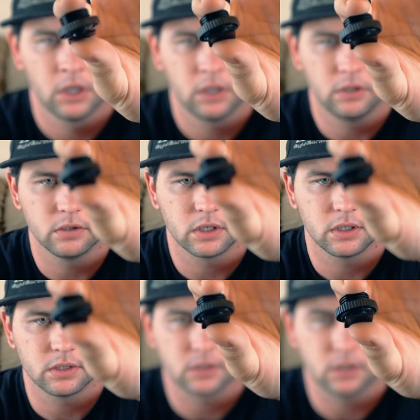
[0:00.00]
use it
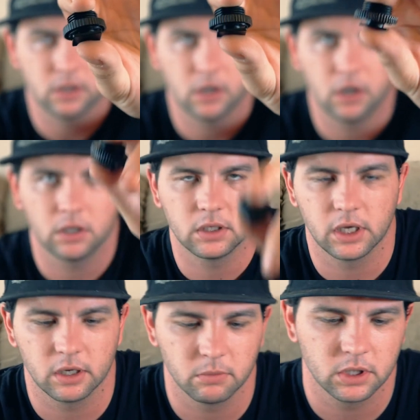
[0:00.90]
as an
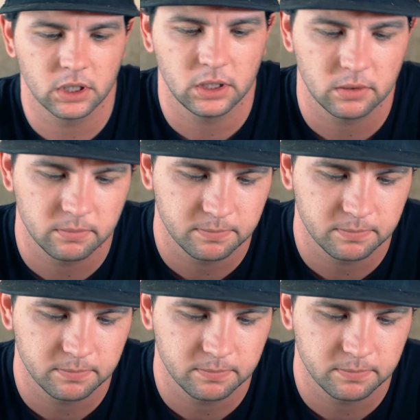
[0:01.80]
on-camera light.